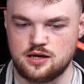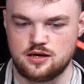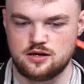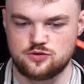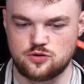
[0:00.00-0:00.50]

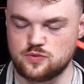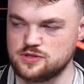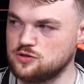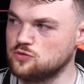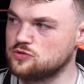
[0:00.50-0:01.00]
It
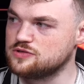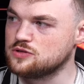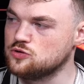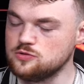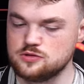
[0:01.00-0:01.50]
always looks
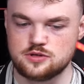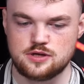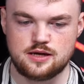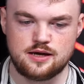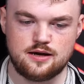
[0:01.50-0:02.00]
good.
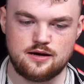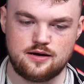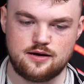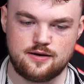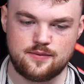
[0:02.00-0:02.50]

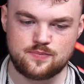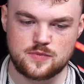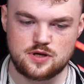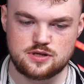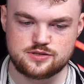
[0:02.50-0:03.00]

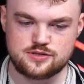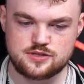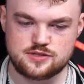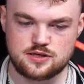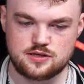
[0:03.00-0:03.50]
And the
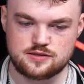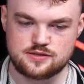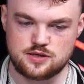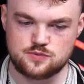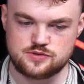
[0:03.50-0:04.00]
second,
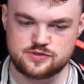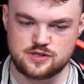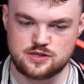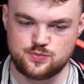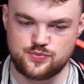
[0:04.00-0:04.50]
I would
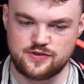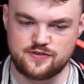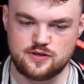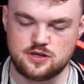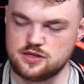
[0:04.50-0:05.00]
say, big
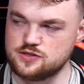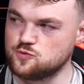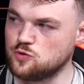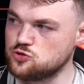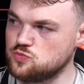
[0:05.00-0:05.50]
thing is
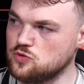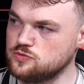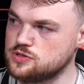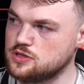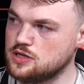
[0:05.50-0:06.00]
watch
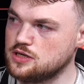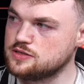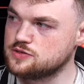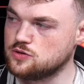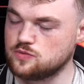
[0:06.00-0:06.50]
mode.
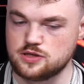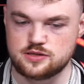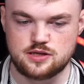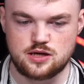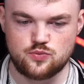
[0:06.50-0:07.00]
So right
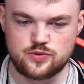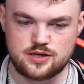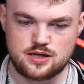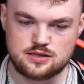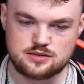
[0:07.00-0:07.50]
now we
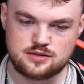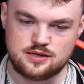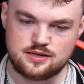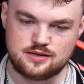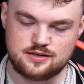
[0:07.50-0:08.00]
can
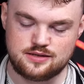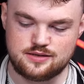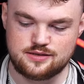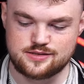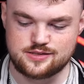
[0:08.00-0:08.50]

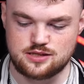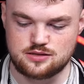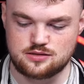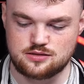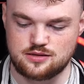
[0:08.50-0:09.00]

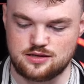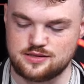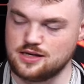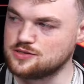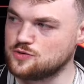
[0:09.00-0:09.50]
set a task